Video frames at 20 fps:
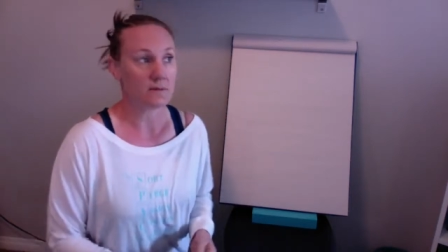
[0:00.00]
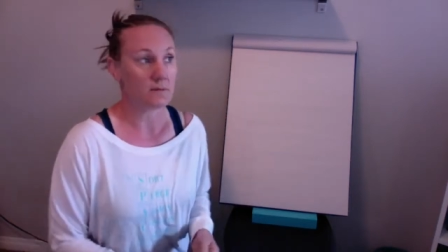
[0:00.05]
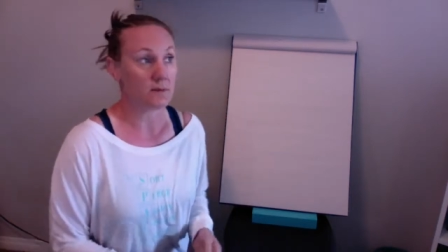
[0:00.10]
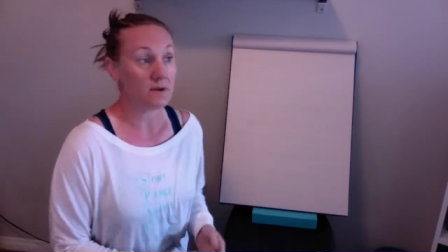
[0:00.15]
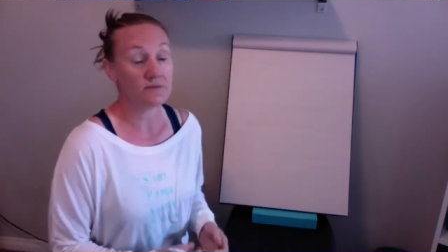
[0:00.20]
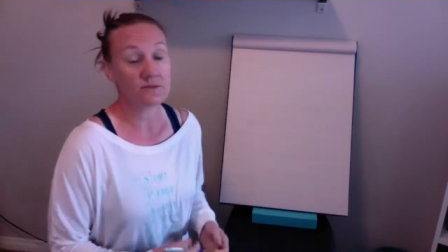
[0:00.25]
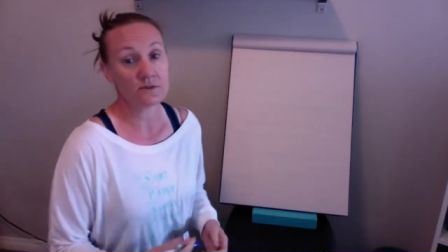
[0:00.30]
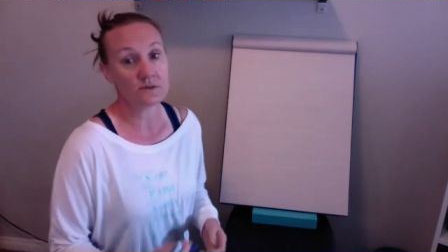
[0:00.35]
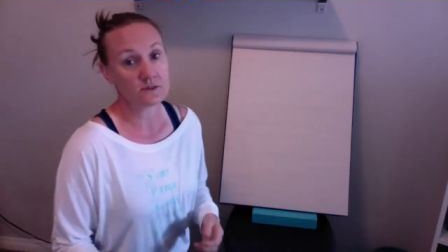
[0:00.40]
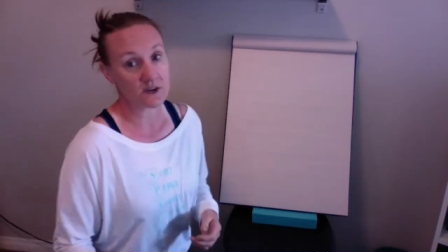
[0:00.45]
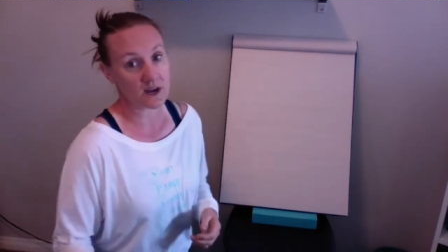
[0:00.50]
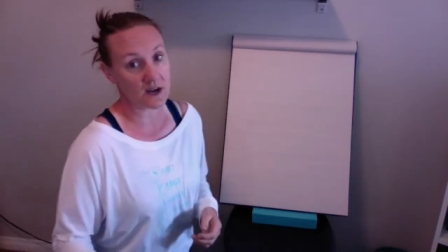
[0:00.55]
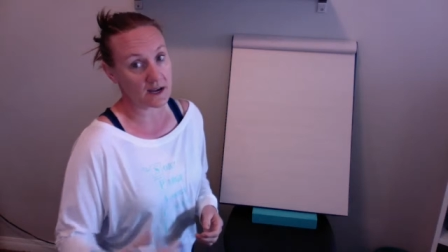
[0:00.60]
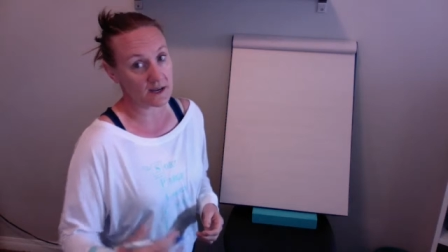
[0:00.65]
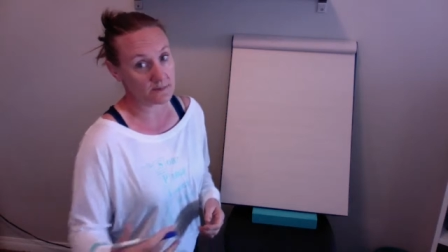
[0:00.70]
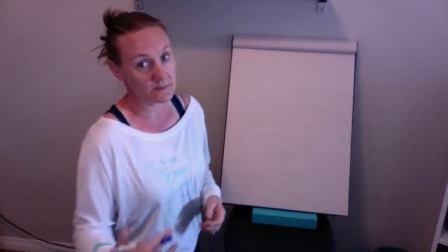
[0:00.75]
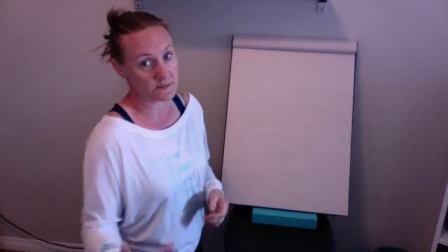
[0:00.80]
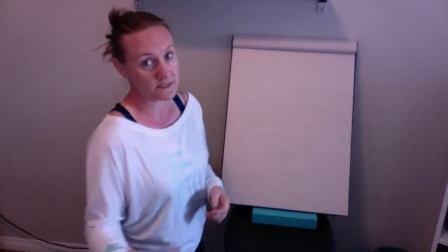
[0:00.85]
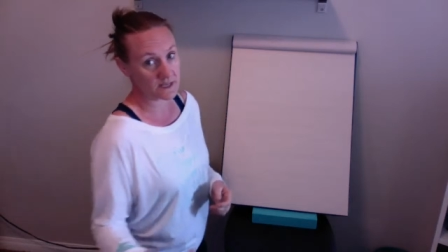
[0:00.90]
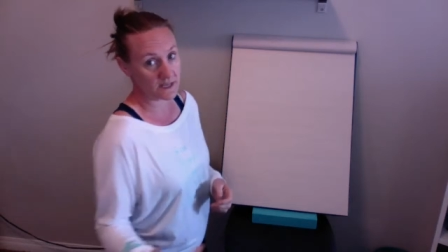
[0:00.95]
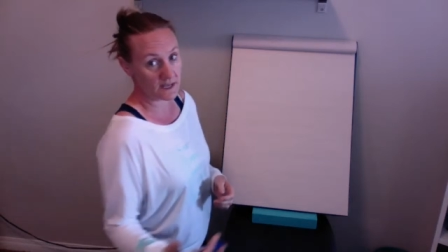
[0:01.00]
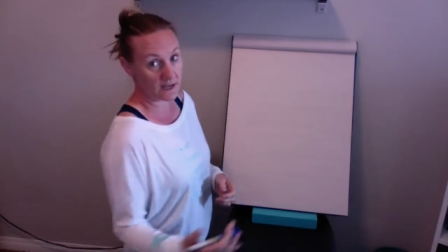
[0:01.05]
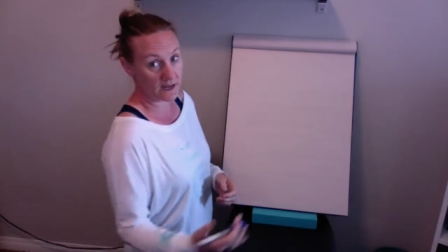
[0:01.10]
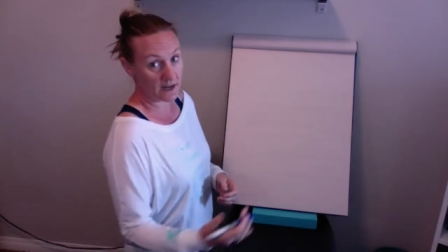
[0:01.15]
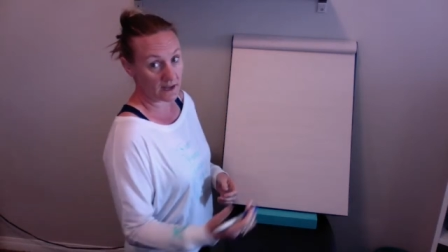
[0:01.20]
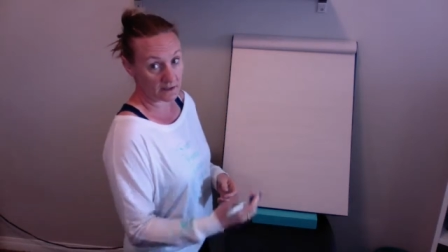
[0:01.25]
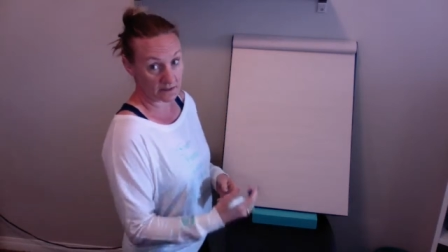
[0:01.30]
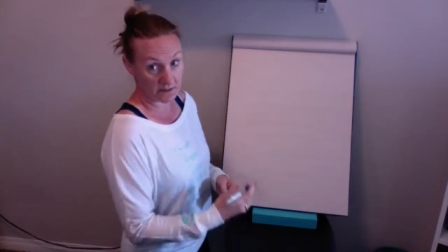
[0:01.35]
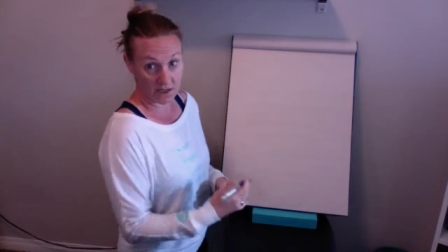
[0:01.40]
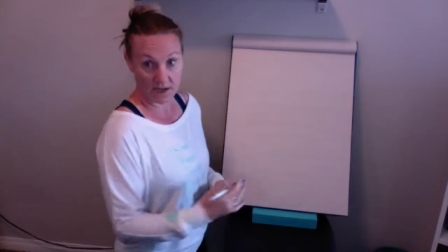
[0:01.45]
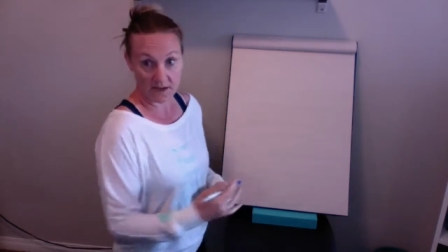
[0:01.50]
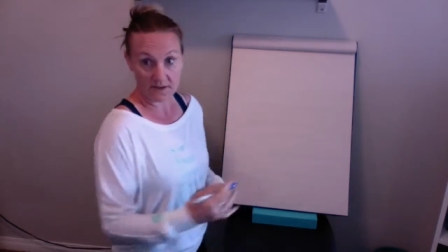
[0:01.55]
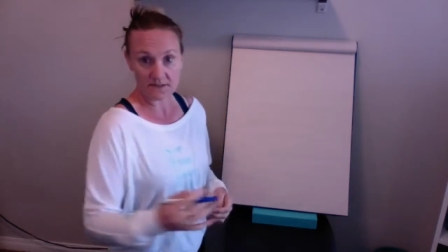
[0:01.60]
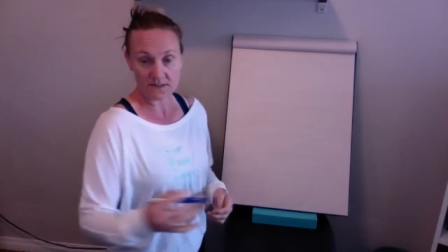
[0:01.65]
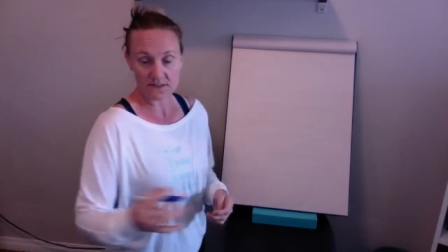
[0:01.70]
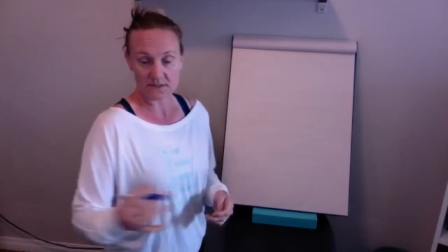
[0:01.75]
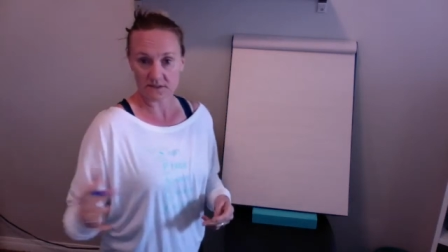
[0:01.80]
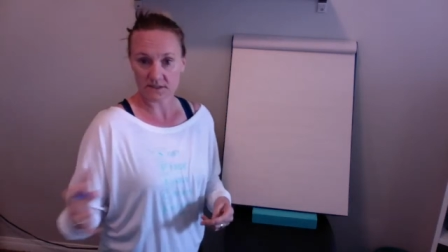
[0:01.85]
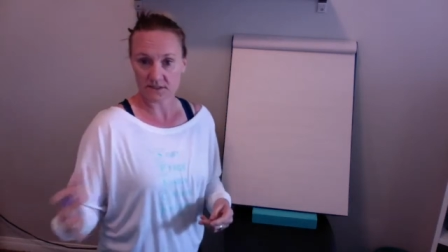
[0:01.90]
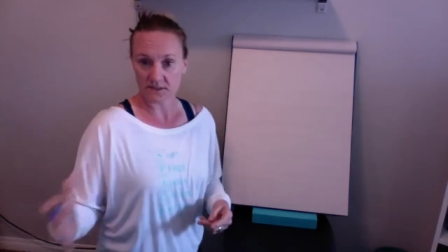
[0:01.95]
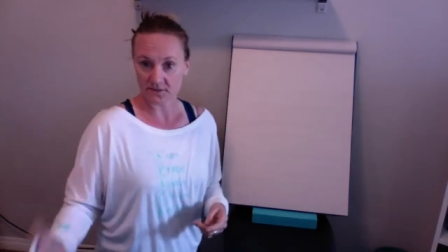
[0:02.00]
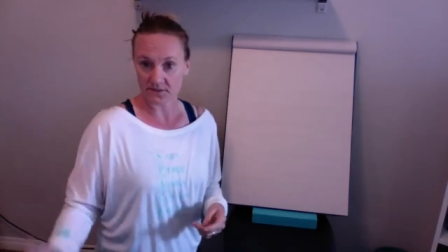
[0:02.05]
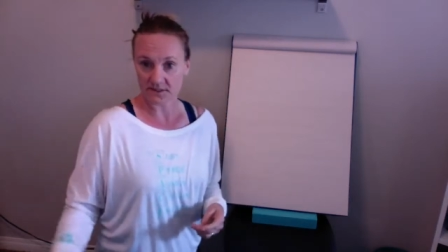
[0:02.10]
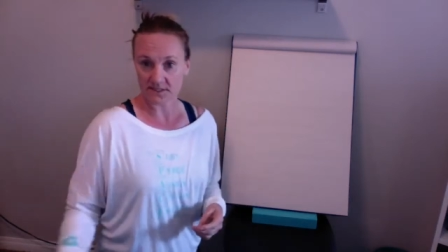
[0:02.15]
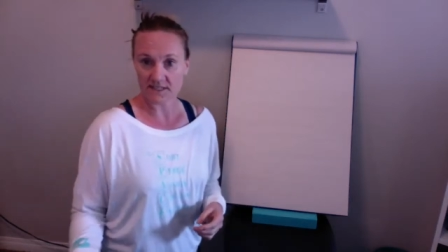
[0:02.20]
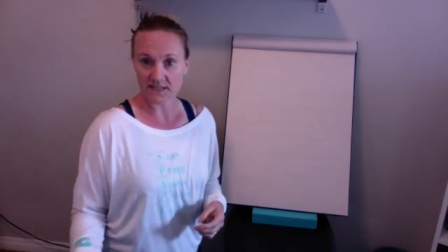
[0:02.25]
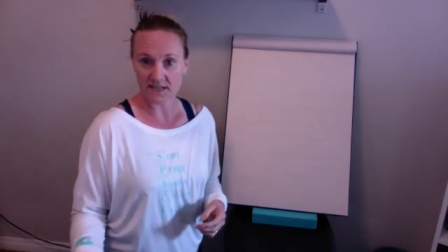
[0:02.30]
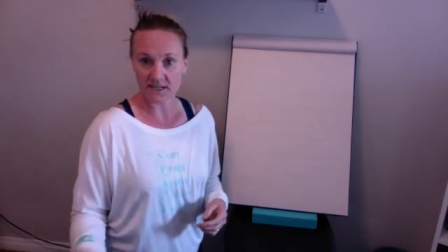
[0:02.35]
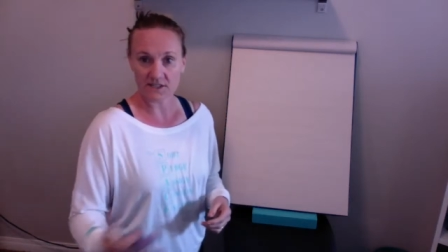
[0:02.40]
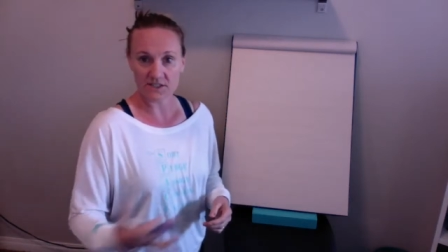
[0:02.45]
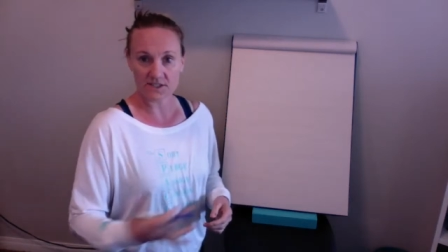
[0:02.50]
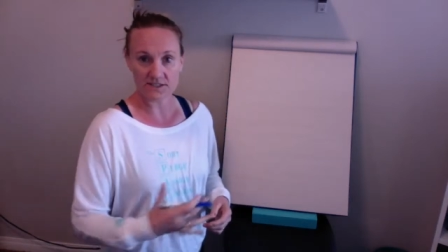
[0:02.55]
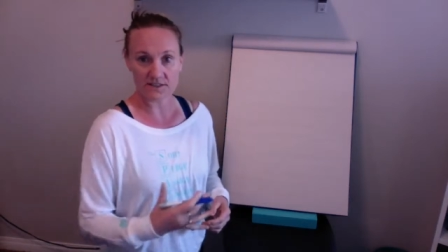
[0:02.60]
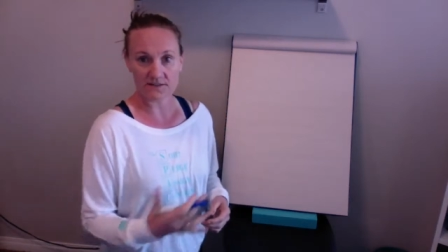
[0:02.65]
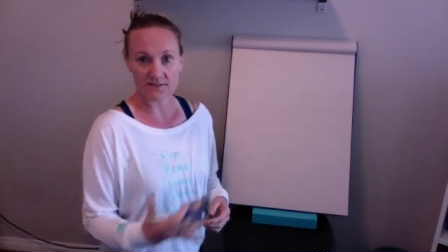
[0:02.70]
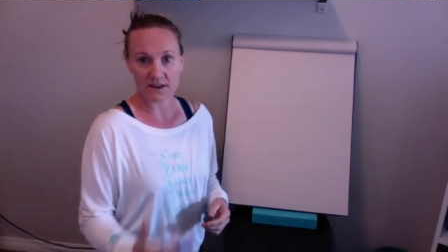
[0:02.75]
a few times in our lives, so different stages of